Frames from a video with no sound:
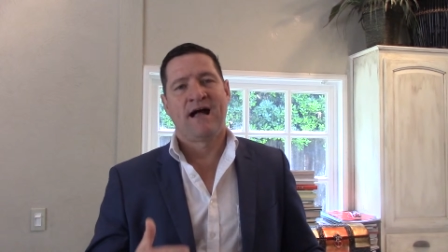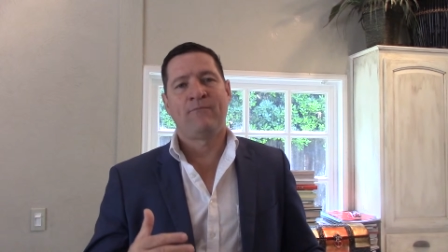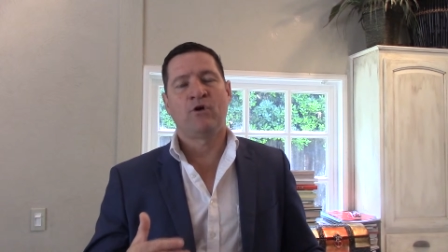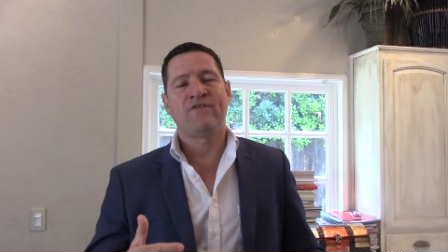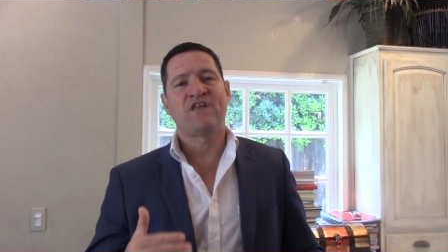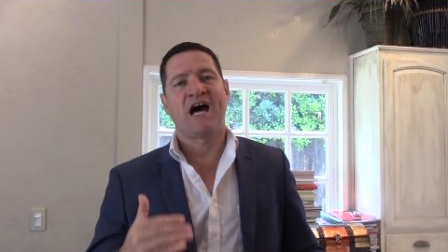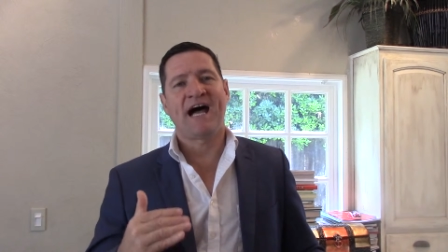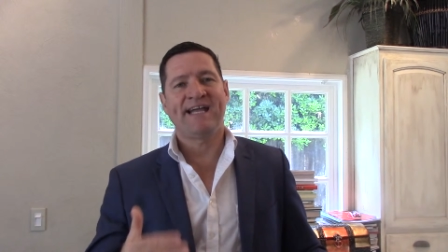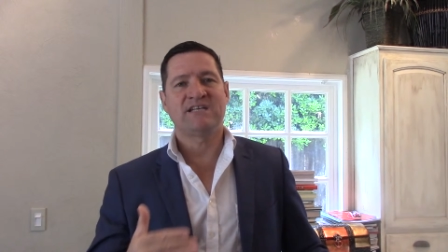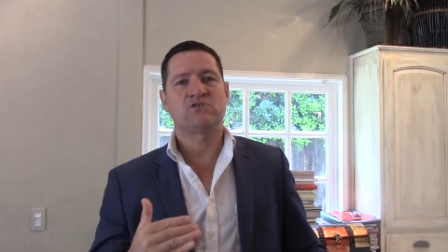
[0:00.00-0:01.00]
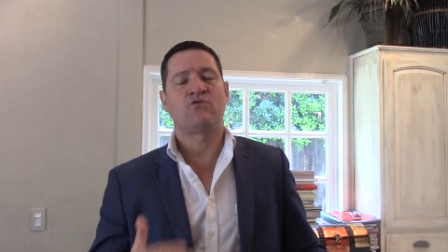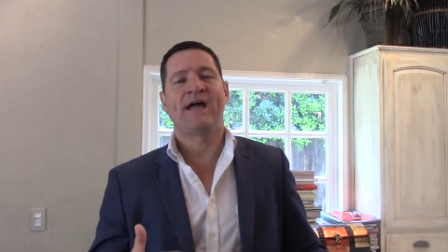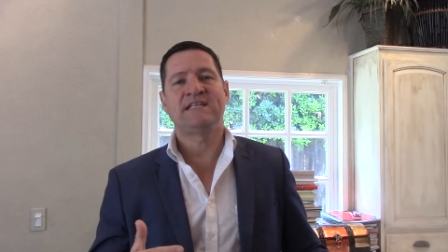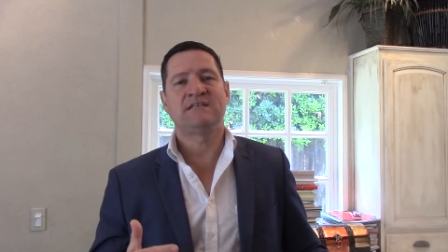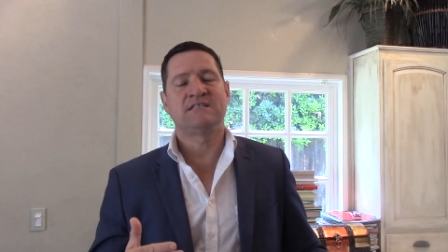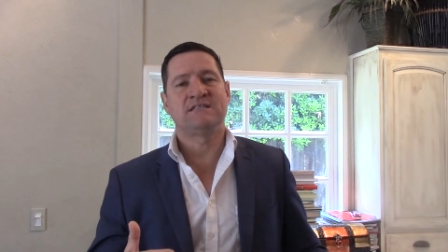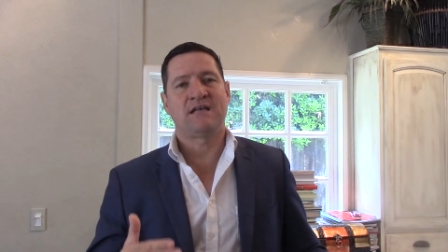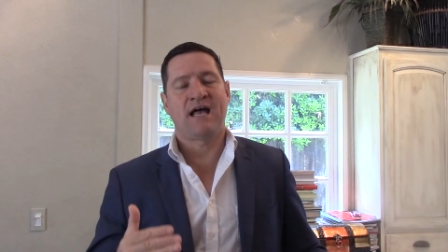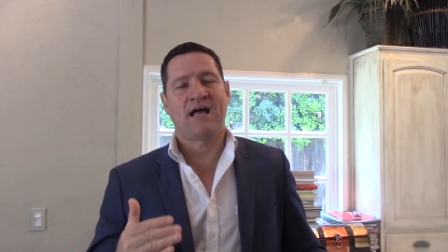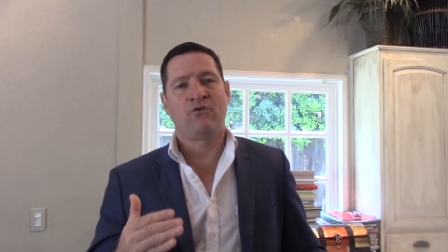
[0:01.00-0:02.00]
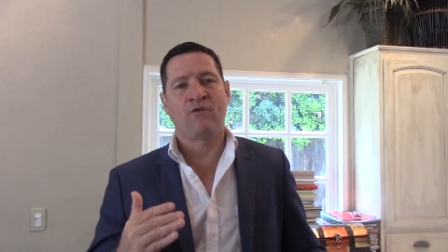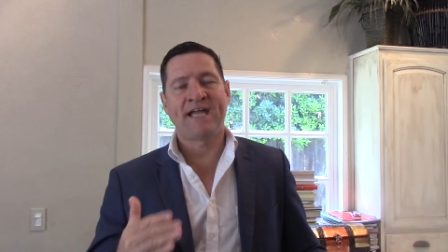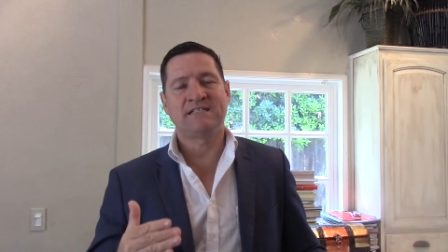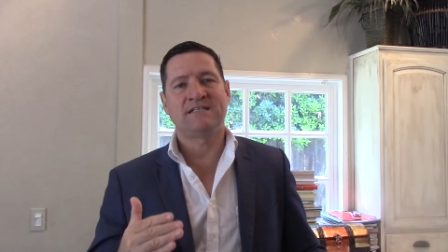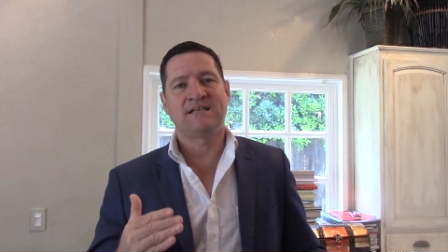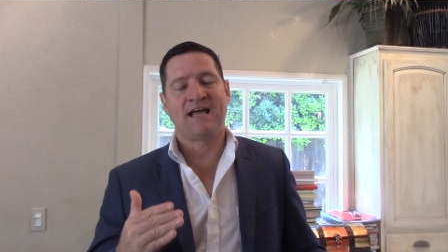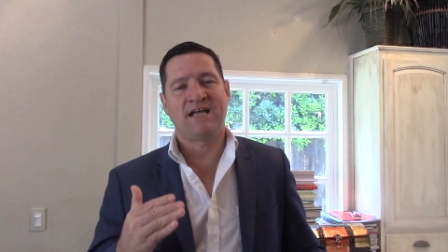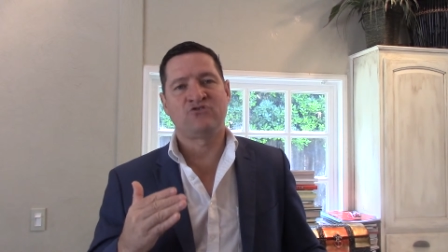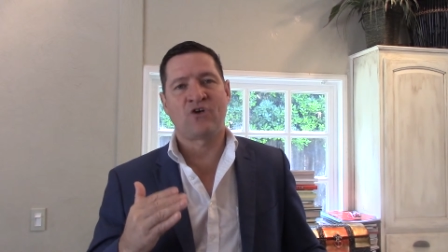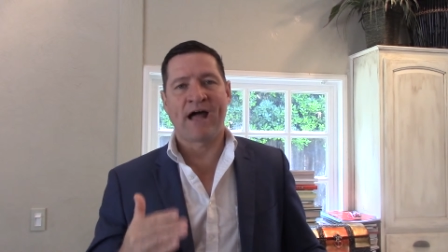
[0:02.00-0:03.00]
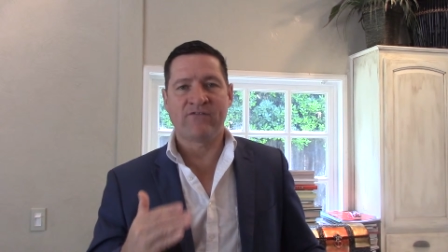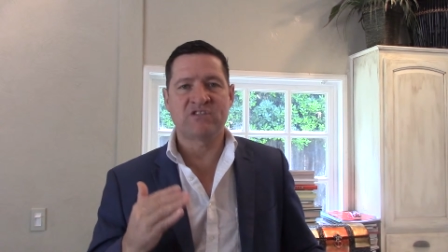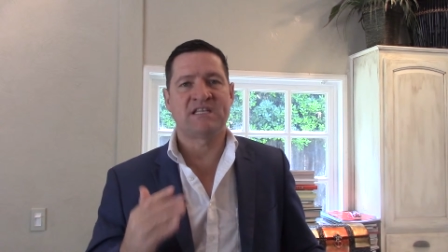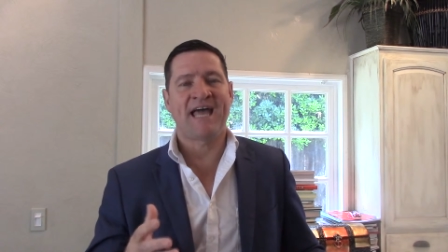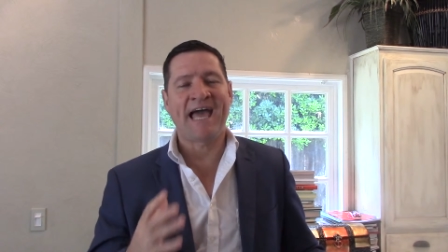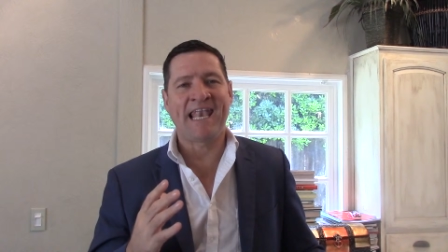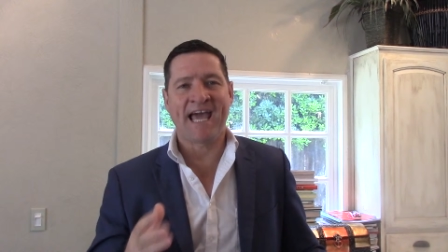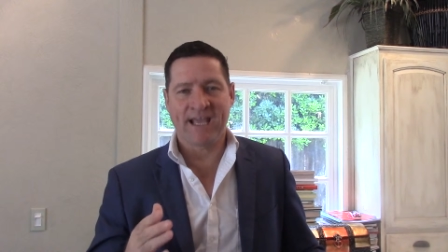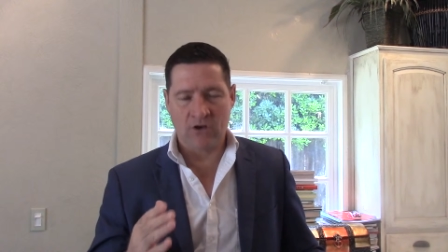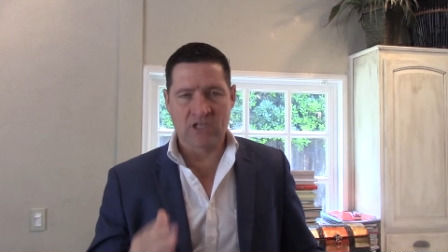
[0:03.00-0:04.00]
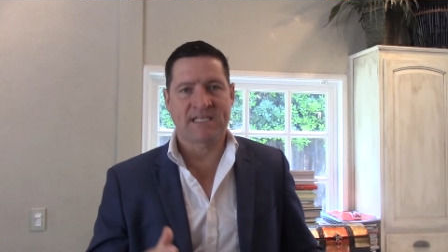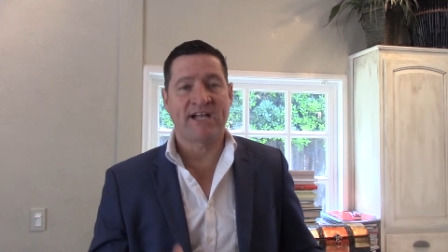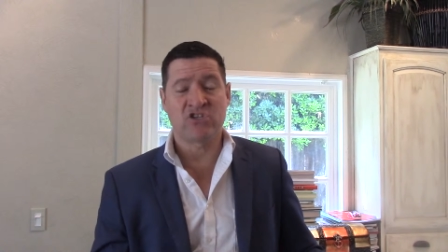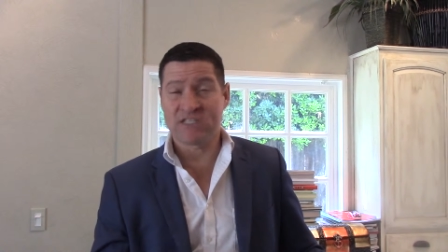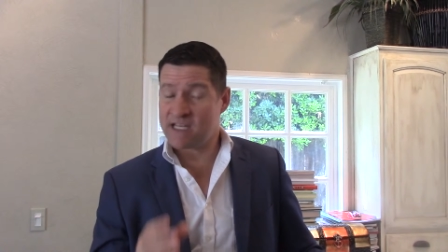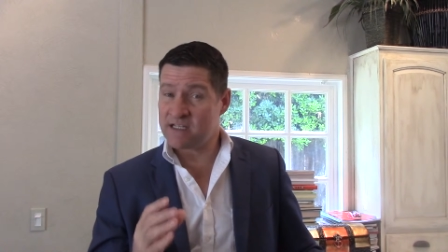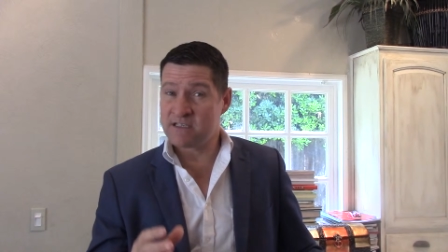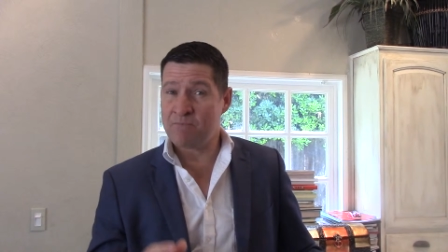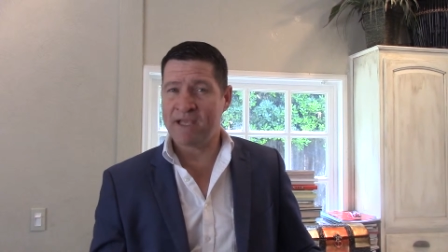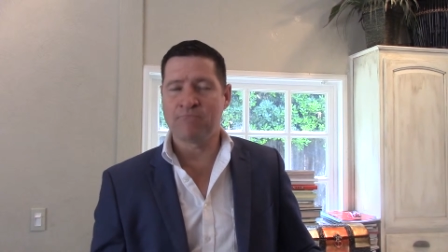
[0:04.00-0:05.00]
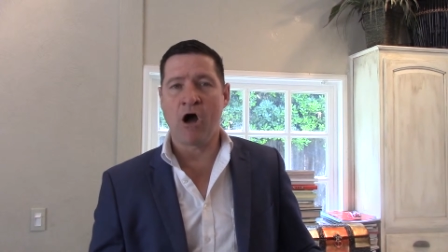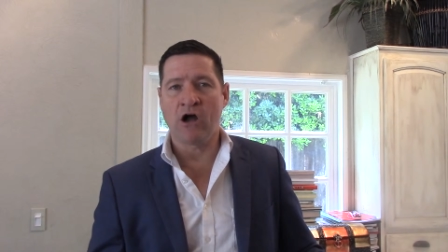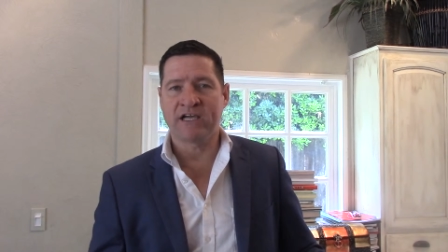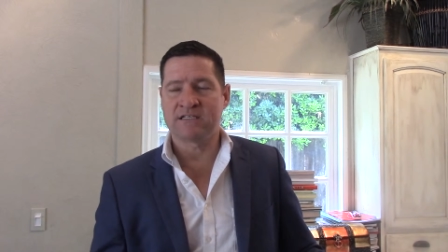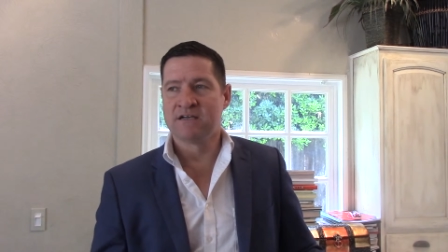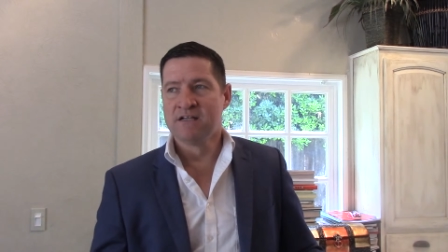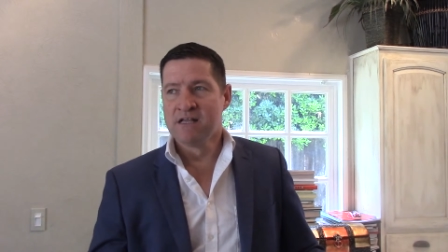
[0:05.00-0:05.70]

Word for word: I'm one of the highest rated drivers in LA, Los Angeles, and it's a big market.